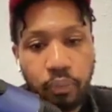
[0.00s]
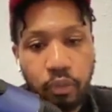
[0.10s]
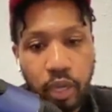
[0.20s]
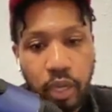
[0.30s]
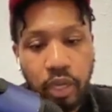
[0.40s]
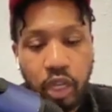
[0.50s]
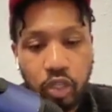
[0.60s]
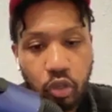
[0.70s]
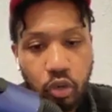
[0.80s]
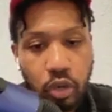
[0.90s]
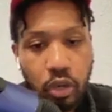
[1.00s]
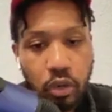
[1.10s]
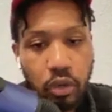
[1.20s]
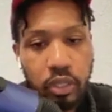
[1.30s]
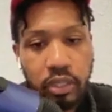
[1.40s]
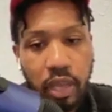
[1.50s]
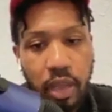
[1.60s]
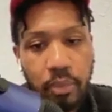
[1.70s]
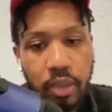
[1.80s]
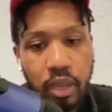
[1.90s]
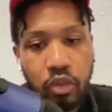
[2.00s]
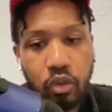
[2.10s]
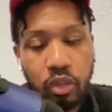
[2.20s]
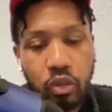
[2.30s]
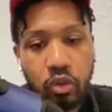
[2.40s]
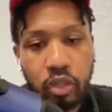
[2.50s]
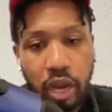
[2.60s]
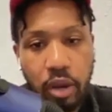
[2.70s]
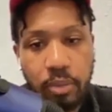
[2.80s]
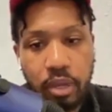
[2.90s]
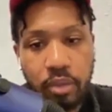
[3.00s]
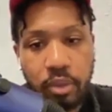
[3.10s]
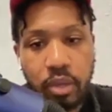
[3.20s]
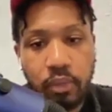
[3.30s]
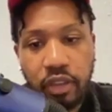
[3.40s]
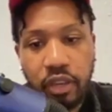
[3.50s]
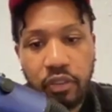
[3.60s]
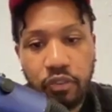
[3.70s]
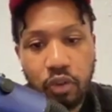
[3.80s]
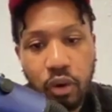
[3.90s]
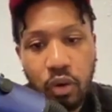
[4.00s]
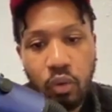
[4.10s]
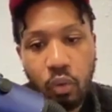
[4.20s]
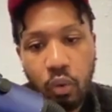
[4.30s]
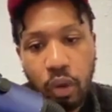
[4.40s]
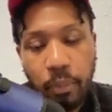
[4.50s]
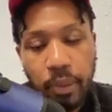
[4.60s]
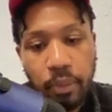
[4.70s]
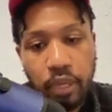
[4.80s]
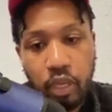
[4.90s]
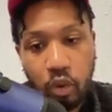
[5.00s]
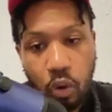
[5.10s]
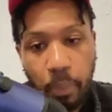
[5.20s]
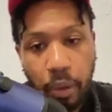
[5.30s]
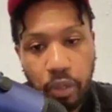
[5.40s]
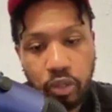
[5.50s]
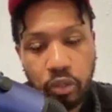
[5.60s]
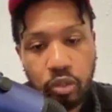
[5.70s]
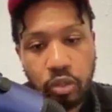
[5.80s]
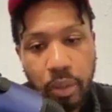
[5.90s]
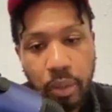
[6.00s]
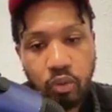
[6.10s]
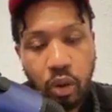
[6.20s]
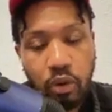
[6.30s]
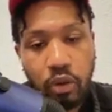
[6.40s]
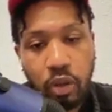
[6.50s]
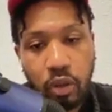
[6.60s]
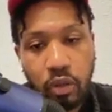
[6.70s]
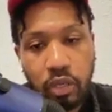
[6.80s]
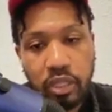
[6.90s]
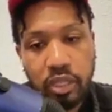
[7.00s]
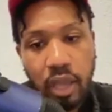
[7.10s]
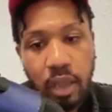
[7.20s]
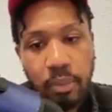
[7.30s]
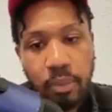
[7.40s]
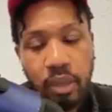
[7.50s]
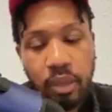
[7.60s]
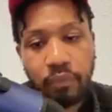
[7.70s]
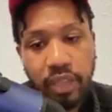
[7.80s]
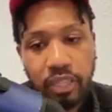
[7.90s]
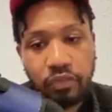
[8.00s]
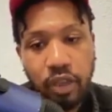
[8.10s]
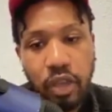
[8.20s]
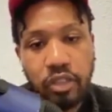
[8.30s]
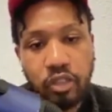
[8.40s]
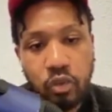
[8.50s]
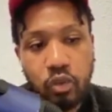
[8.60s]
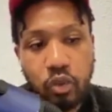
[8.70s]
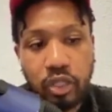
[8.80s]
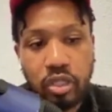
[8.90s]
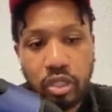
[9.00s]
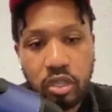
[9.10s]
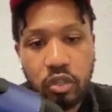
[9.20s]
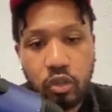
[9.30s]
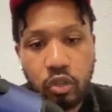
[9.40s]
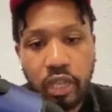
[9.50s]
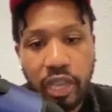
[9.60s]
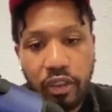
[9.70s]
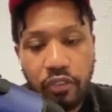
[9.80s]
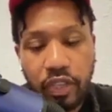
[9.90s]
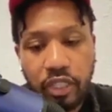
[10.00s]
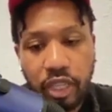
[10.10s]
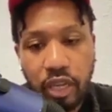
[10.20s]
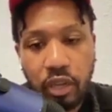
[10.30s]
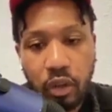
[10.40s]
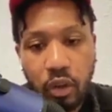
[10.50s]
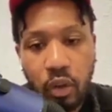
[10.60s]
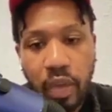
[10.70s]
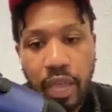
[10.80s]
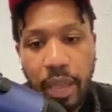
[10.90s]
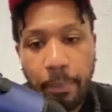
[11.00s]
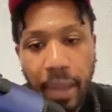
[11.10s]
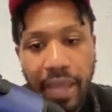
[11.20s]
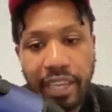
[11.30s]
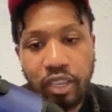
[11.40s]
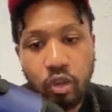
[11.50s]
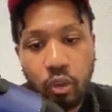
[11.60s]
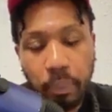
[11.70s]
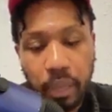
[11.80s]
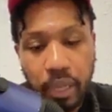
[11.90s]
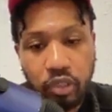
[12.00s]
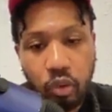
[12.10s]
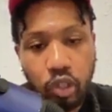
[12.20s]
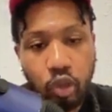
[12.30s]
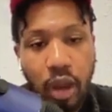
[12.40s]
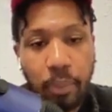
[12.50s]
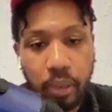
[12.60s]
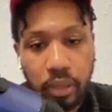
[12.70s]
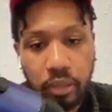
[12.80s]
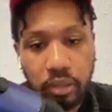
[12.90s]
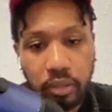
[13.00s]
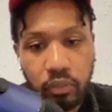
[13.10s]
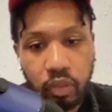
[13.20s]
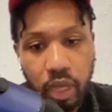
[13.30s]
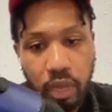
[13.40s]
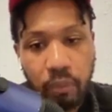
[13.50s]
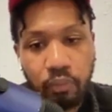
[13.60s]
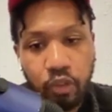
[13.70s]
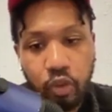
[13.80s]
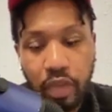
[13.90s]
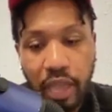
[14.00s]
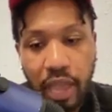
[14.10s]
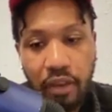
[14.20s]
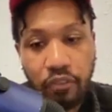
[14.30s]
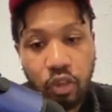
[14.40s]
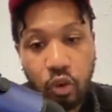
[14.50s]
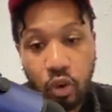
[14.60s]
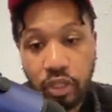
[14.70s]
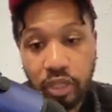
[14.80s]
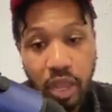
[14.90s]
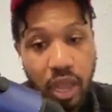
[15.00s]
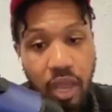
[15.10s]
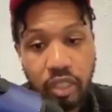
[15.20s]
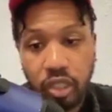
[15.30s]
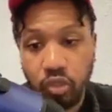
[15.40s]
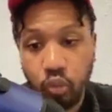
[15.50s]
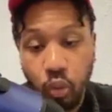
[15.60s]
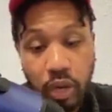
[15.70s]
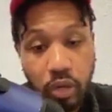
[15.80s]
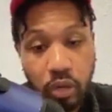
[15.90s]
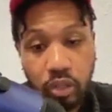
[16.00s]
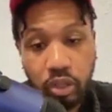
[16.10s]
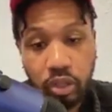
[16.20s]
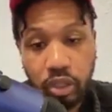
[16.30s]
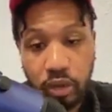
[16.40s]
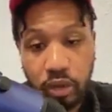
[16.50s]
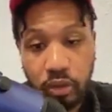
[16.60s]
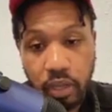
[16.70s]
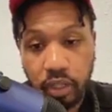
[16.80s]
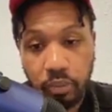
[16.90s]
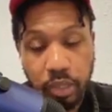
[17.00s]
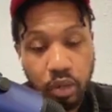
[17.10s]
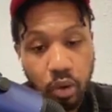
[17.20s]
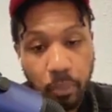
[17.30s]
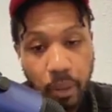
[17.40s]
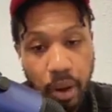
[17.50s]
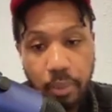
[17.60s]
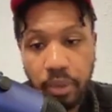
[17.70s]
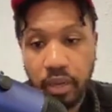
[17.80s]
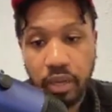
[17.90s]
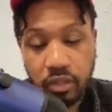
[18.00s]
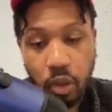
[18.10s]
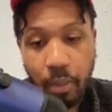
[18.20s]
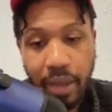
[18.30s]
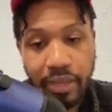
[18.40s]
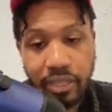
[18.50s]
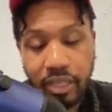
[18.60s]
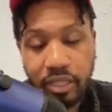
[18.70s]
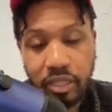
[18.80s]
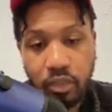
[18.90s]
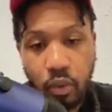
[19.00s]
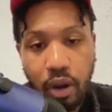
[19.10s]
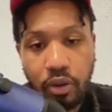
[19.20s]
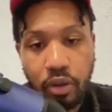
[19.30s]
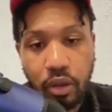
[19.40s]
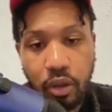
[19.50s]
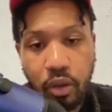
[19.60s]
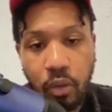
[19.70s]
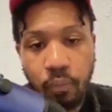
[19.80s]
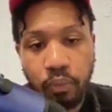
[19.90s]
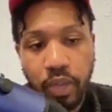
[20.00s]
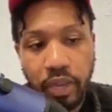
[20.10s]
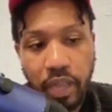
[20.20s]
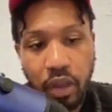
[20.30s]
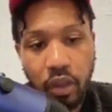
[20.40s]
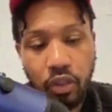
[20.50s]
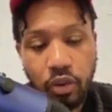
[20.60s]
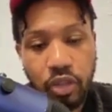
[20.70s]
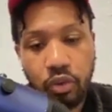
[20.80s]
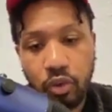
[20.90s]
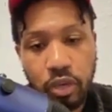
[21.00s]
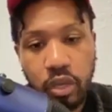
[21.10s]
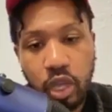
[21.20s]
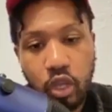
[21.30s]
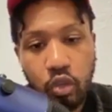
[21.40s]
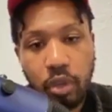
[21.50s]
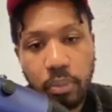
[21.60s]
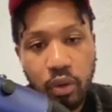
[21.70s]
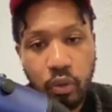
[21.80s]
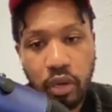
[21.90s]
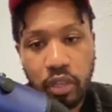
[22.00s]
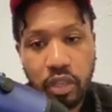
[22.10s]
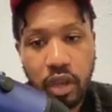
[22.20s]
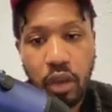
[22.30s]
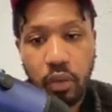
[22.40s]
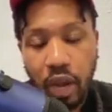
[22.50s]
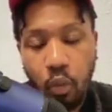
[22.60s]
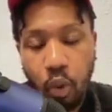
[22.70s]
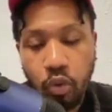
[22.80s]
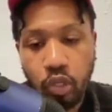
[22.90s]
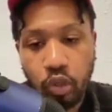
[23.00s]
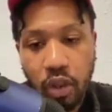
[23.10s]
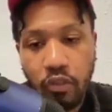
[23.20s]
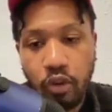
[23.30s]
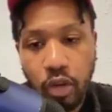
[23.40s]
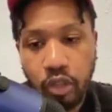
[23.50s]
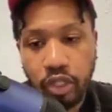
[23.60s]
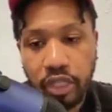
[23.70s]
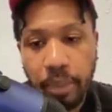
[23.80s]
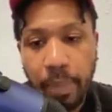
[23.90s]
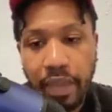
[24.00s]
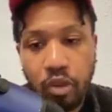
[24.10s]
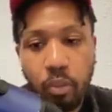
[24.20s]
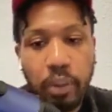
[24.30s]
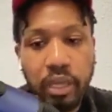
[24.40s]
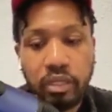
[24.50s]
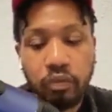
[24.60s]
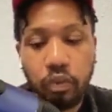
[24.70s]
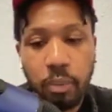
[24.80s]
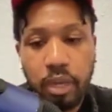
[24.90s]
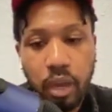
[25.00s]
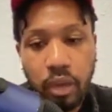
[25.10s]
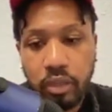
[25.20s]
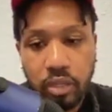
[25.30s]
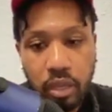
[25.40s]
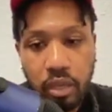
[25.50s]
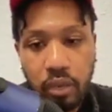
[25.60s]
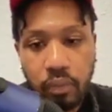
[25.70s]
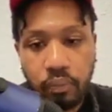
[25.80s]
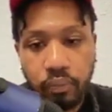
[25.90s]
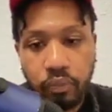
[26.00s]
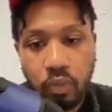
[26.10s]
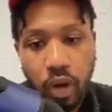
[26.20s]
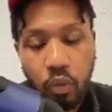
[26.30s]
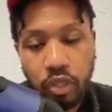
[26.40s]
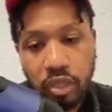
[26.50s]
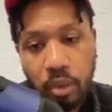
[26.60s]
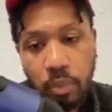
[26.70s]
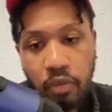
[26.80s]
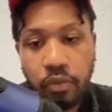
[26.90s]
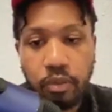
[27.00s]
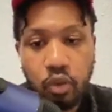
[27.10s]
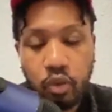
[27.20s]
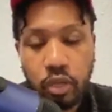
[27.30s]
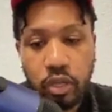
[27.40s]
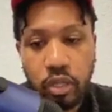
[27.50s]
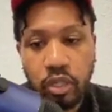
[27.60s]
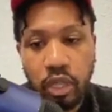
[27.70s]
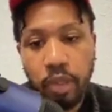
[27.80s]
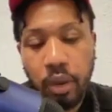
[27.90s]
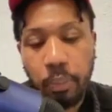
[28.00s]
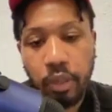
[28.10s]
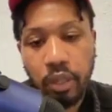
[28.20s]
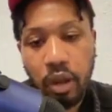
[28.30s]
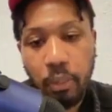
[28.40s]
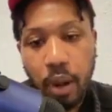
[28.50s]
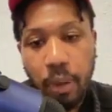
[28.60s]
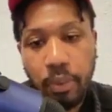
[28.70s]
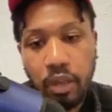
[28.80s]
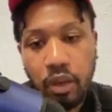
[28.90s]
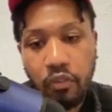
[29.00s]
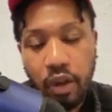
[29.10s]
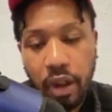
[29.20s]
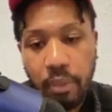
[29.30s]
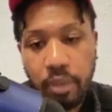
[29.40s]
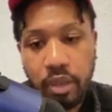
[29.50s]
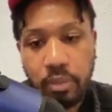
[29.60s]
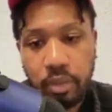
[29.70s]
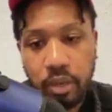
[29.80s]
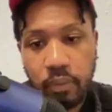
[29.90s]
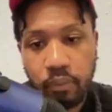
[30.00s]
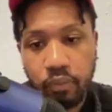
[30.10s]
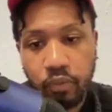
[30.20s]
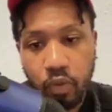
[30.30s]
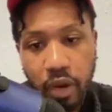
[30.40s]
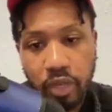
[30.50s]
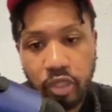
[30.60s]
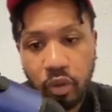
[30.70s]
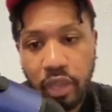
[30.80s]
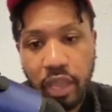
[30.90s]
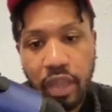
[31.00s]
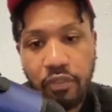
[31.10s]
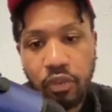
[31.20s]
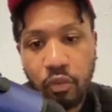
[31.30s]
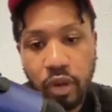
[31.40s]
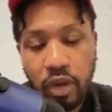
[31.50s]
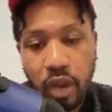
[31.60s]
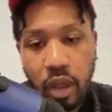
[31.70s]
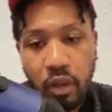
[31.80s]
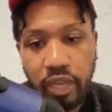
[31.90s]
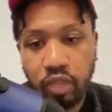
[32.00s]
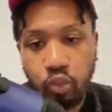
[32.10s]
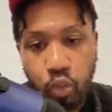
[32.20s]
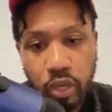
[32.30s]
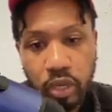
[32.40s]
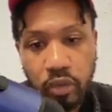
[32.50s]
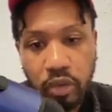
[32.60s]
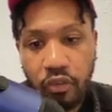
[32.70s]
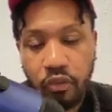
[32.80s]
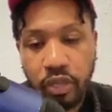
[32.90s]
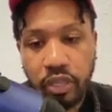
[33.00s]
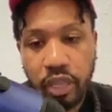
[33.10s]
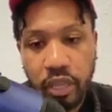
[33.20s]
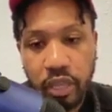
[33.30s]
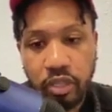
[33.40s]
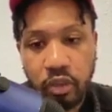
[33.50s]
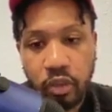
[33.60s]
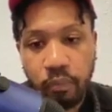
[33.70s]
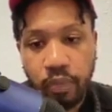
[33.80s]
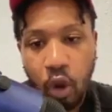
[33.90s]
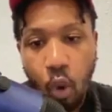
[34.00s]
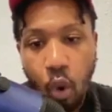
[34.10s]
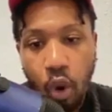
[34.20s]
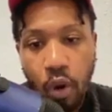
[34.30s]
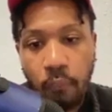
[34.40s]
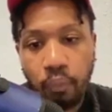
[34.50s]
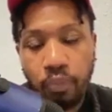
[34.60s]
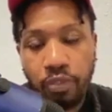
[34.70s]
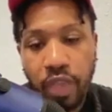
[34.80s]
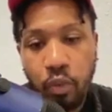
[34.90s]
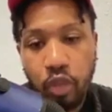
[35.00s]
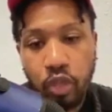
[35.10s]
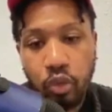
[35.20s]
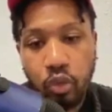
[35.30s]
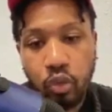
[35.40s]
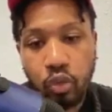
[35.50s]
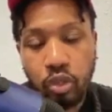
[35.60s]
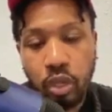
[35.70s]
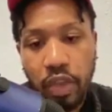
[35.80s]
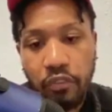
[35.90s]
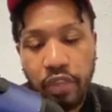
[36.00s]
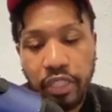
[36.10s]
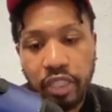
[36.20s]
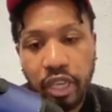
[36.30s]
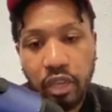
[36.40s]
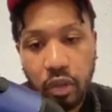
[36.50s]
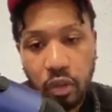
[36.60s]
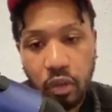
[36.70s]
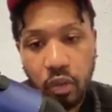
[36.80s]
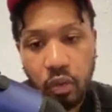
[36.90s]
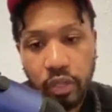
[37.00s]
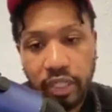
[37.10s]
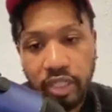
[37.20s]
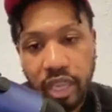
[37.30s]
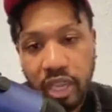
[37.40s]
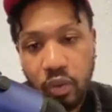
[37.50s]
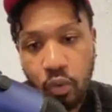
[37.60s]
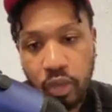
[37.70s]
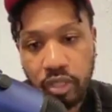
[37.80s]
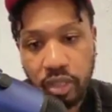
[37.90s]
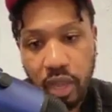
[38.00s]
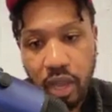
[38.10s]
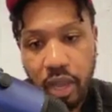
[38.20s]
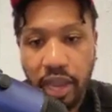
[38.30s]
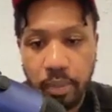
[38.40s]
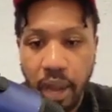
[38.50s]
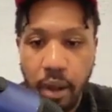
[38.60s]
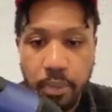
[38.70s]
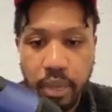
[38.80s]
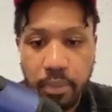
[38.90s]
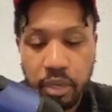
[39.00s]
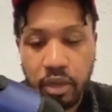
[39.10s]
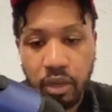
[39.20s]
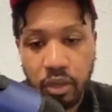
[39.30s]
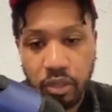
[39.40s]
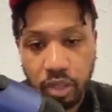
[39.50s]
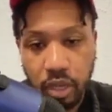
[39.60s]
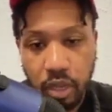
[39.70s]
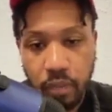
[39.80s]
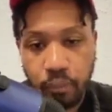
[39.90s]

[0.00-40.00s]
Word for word: Okay, so you're going on assignment and you can use Airbnb. And if you don't want people in your personal space while you're going on assignment, that's fine too. You can still use a FHA loan and buy a duplex or a triplex. Okay, you can have your side just regular standard. It can be your property. Nobody touches it while you're gone. And that other unit, you can be renting it out. I work with travel nurses that buy duplexes from me all the time. Right. What some of them do is they'll put their property up for Airbnb. Right. So they have it rented out each week, different guests, or they will use the FHA loan and stay in one side and Airbnb the other side.